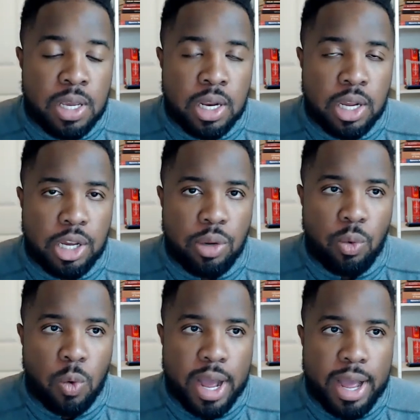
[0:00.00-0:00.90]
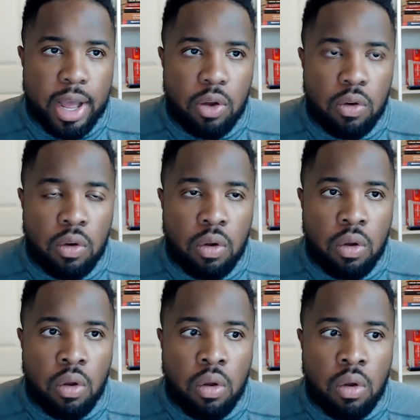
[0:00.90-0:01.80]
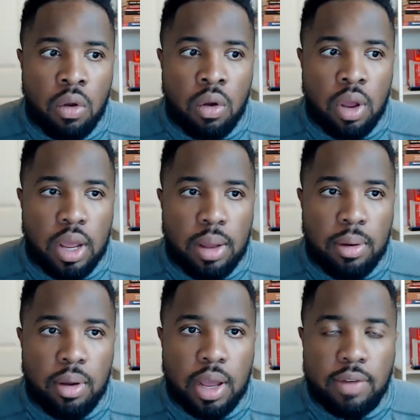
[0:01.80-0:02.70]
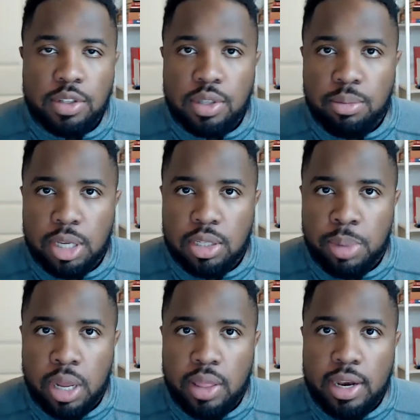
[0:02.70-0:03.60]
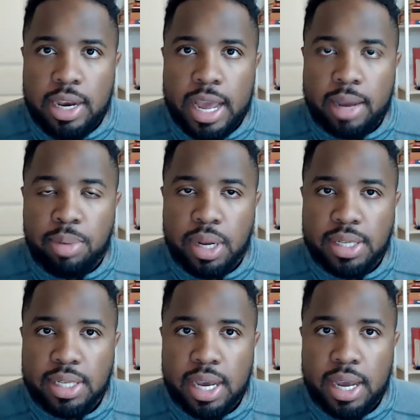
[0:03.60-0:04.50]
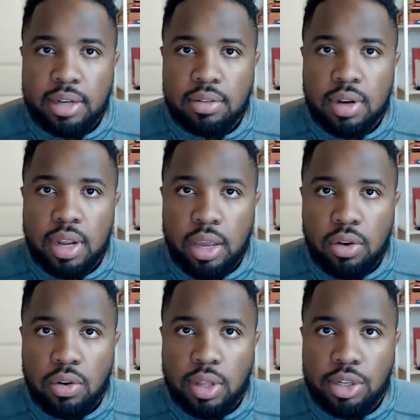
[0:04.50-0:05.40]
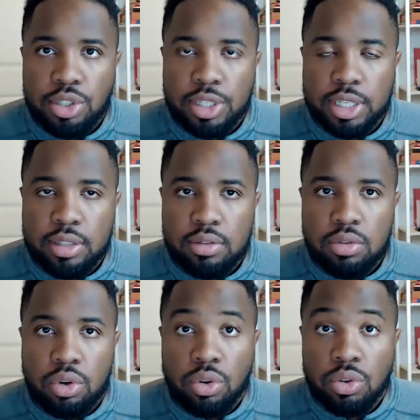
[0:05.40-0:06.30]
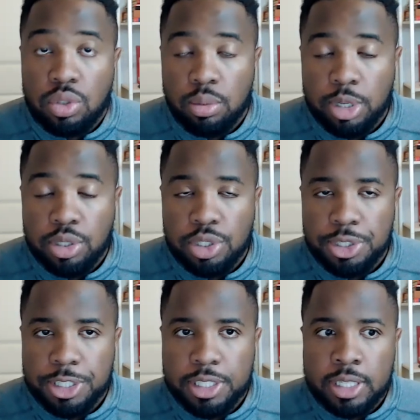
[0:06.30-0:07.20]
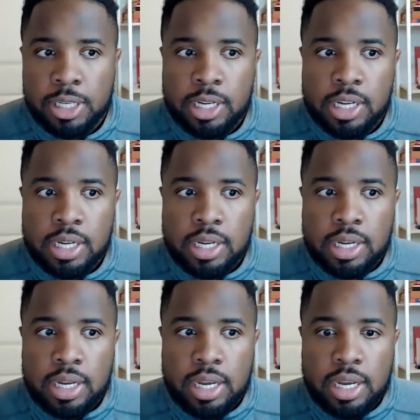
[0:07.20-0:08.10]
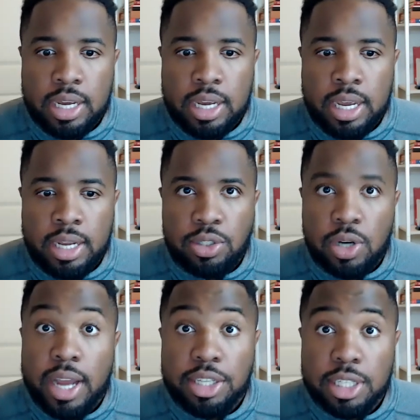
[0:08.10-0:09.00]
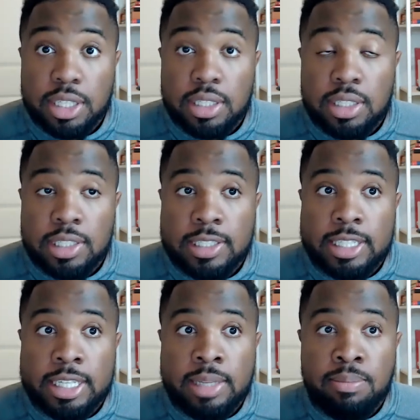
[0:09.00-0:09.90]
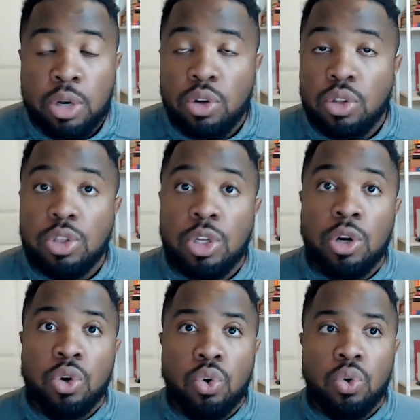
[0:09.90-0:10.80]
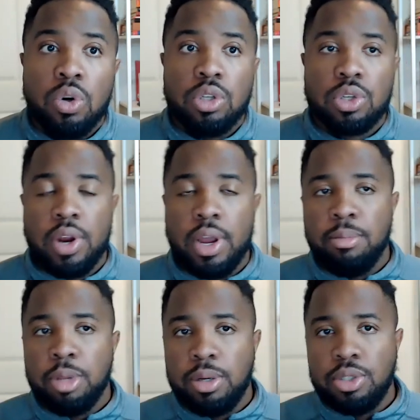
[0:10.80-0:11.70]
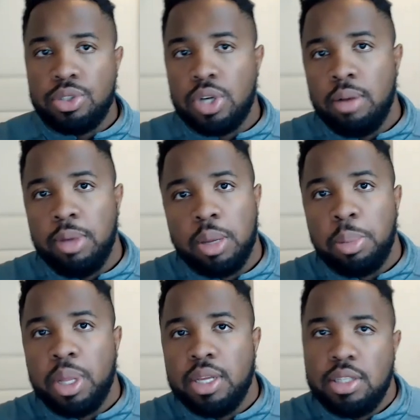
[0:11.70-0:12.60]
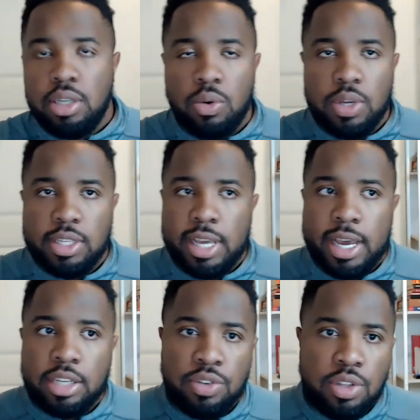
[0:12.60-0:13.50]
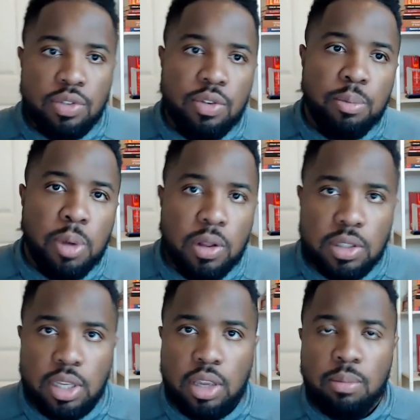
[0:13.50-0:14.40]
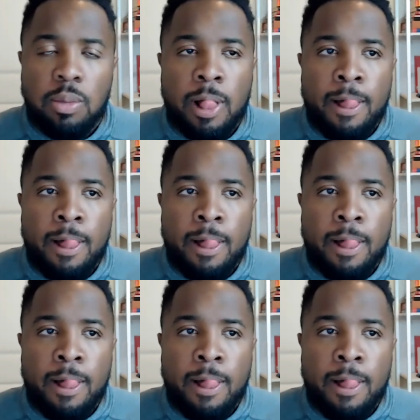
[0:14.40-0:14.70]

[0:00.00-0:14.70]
In a good while, obviously based upon the Dak Prescott ankle injury, gruesome injury, and tragic. Middle of the third quarter, scrambling, just trying to make a play as he always has for this football team